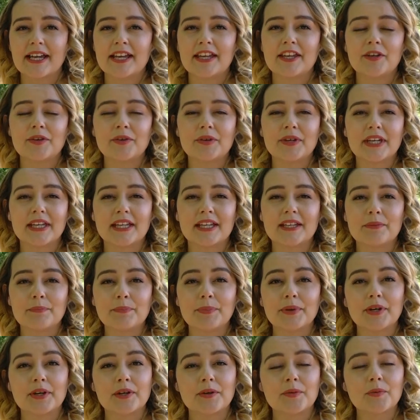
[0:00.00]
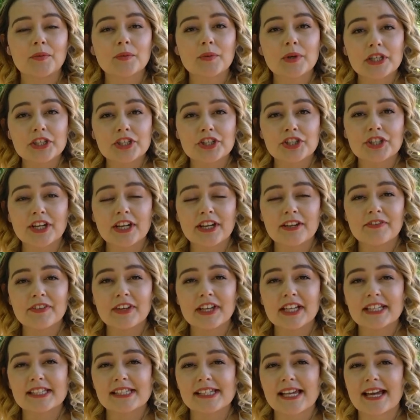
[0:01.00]
You can put wood
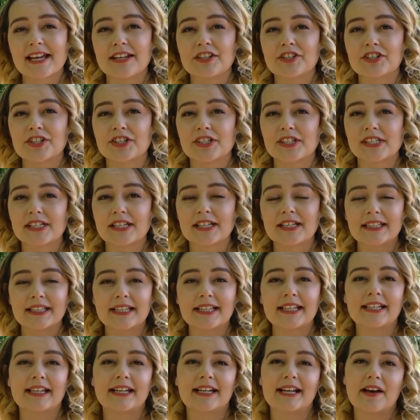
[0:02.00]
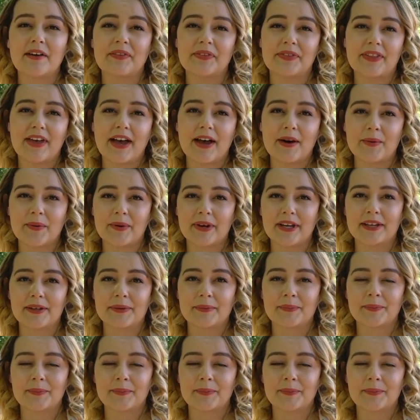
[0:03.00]
shavings and just clean it out that way.